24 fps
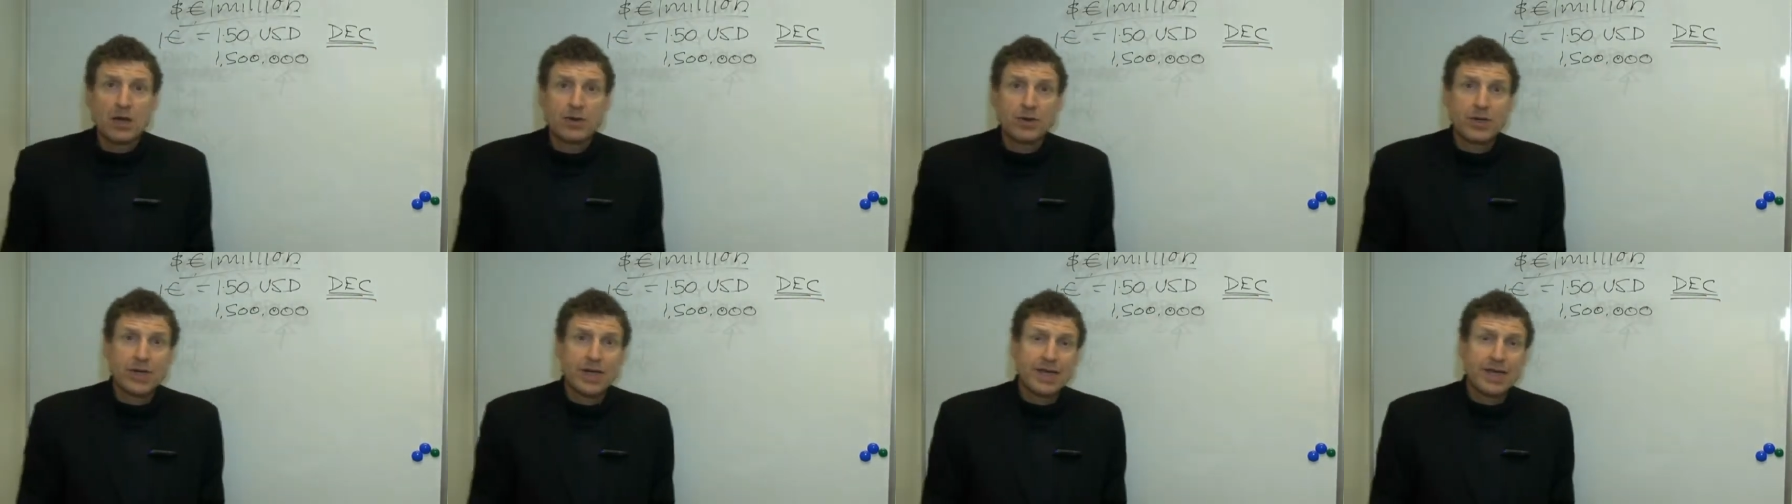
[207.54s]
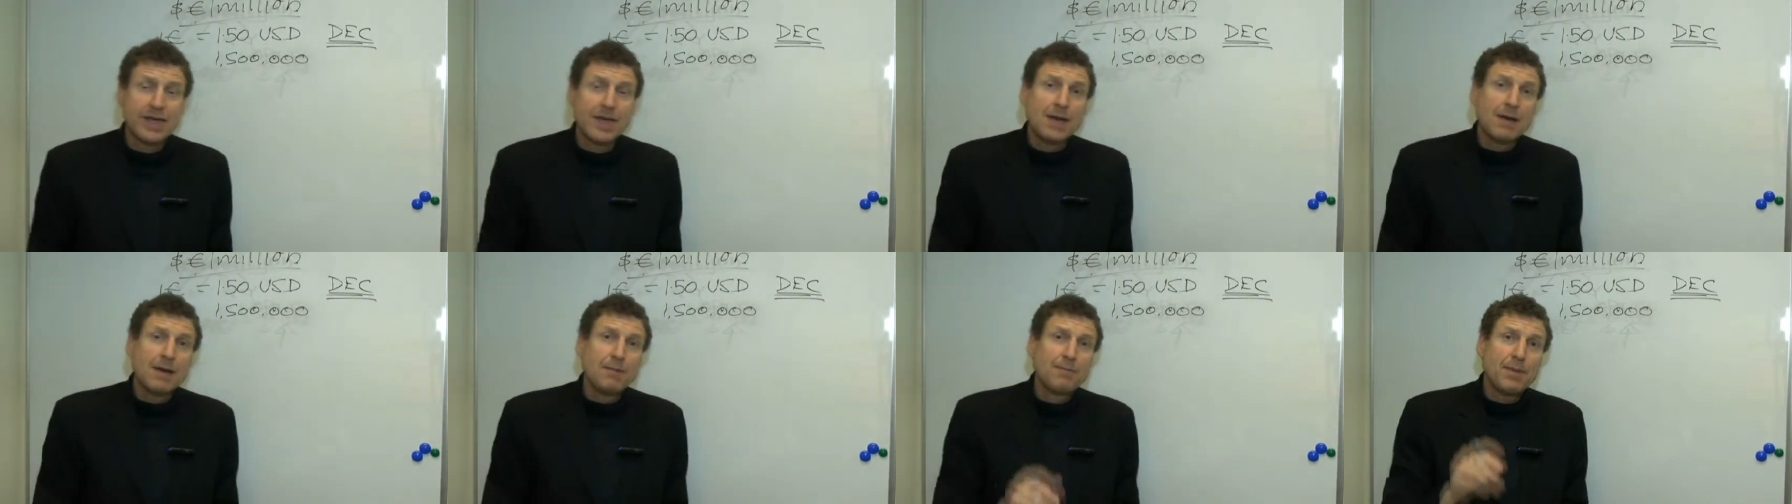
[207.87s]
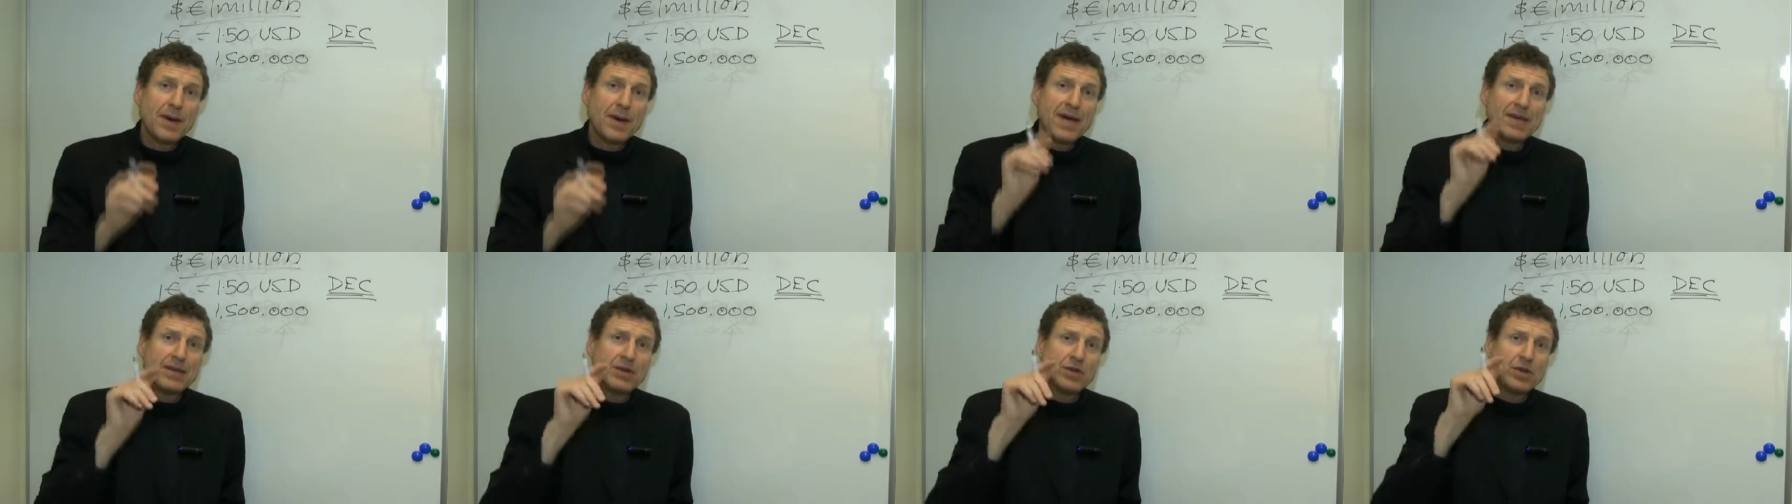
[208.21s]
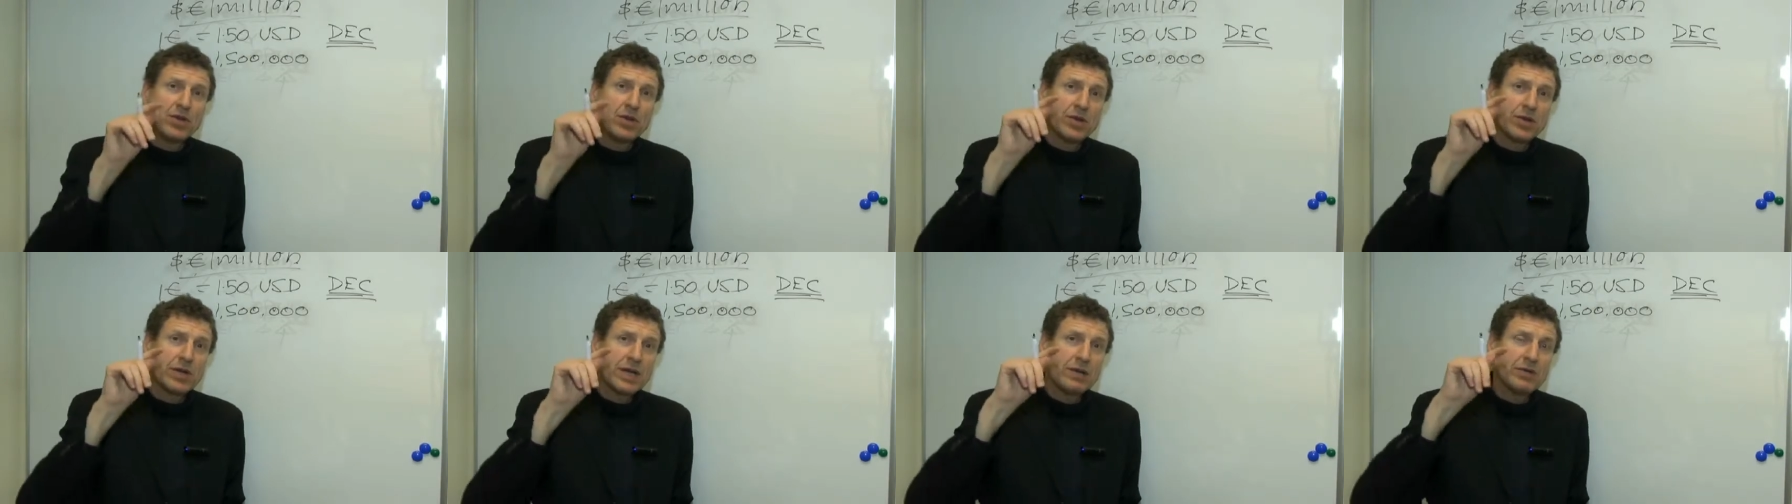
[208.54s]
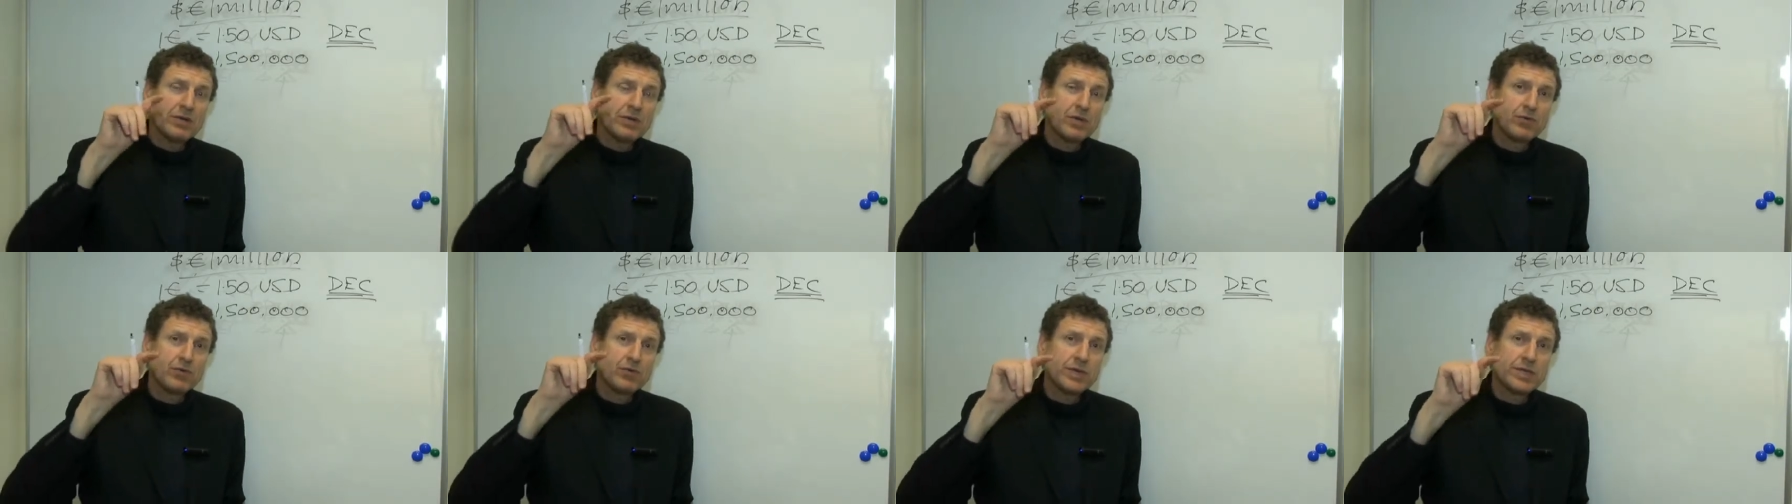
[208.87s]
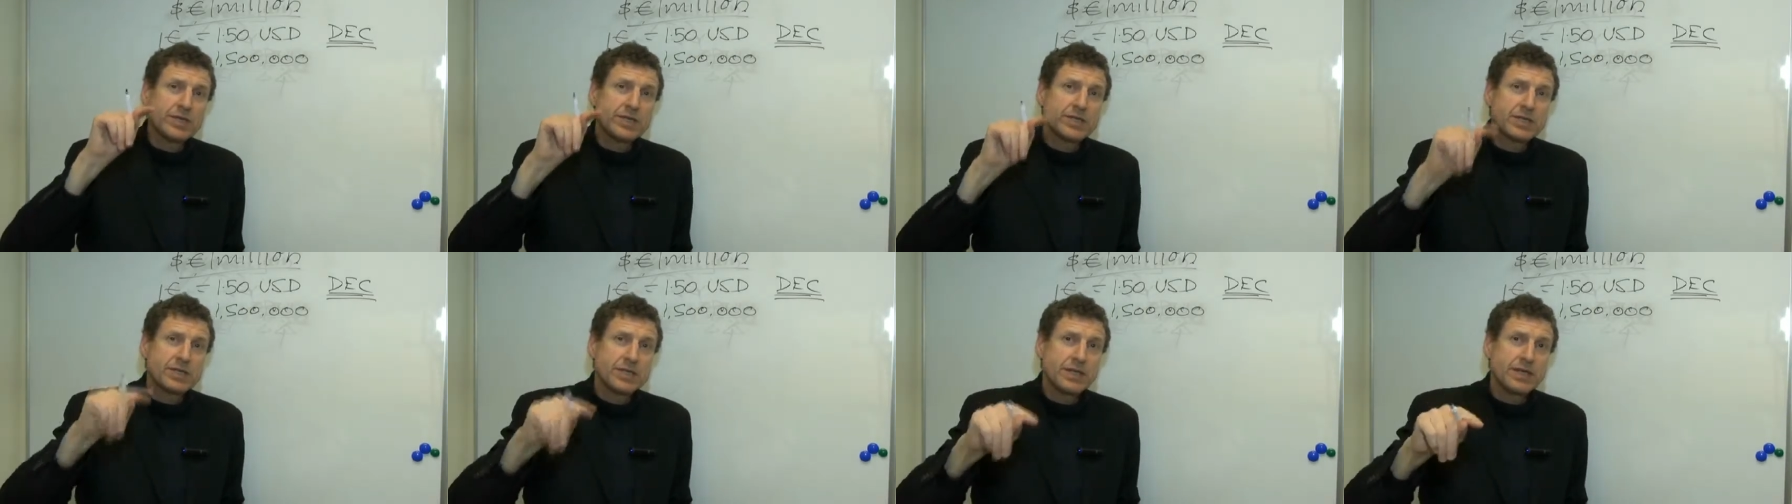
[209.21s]
Okay, but you're not going to
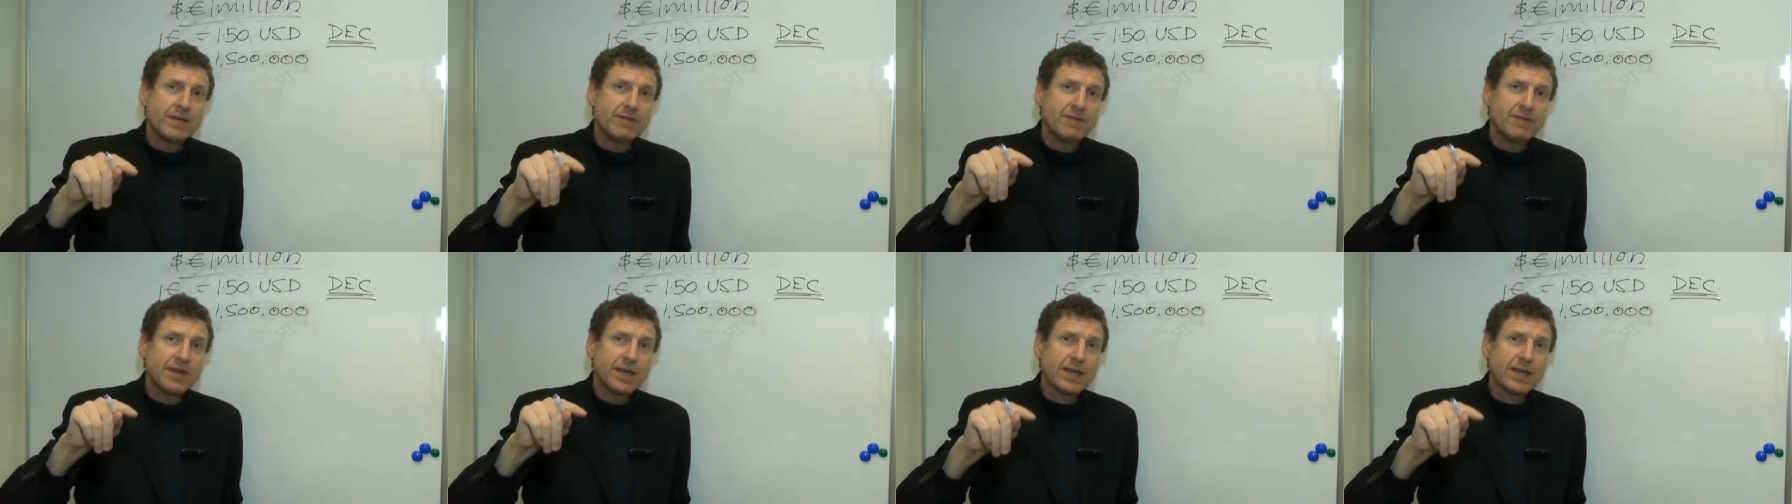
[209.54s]
receive